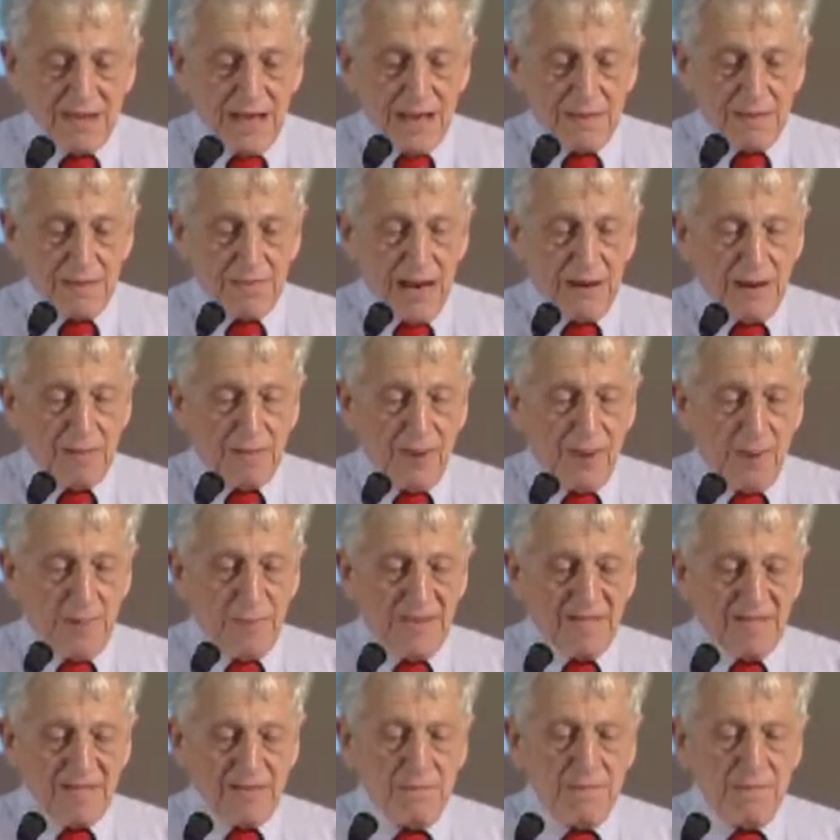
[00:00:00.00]

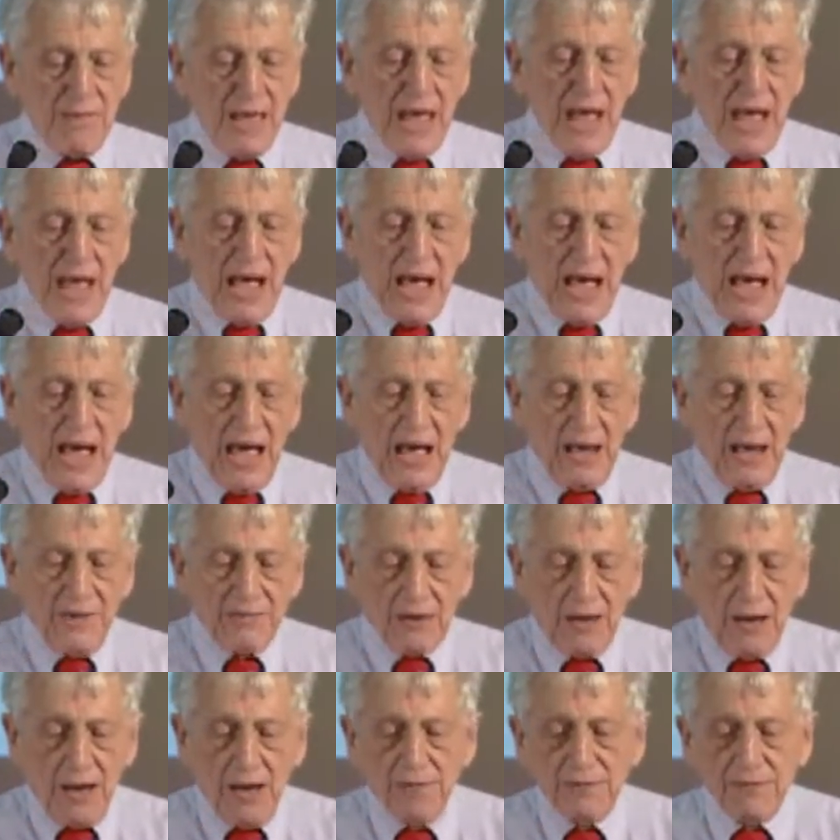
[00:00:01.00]
malapropism.
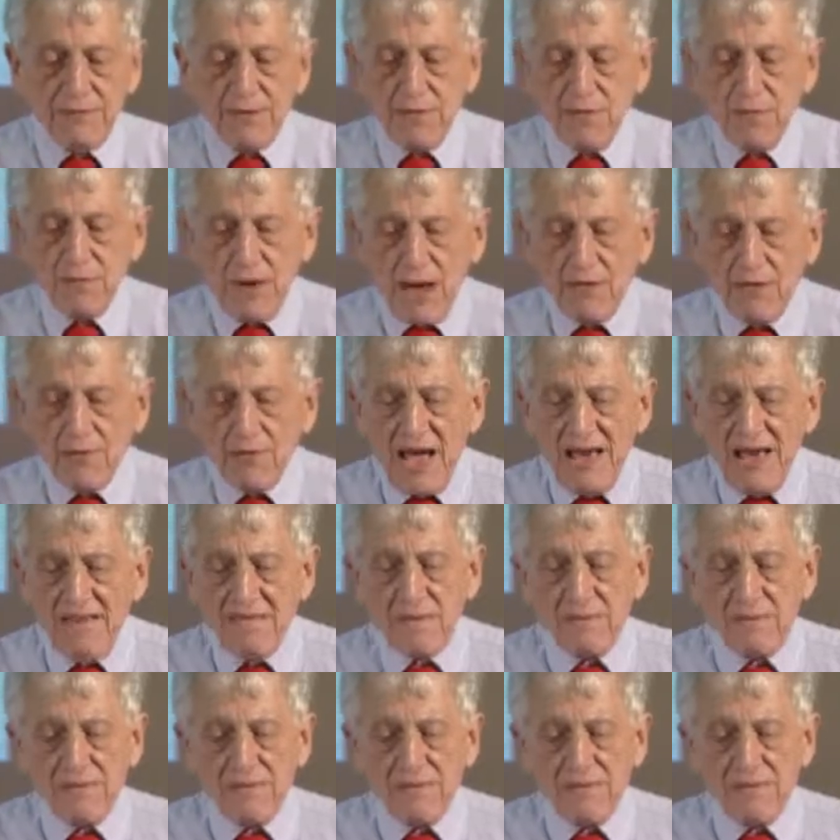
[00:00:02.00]
And on the right of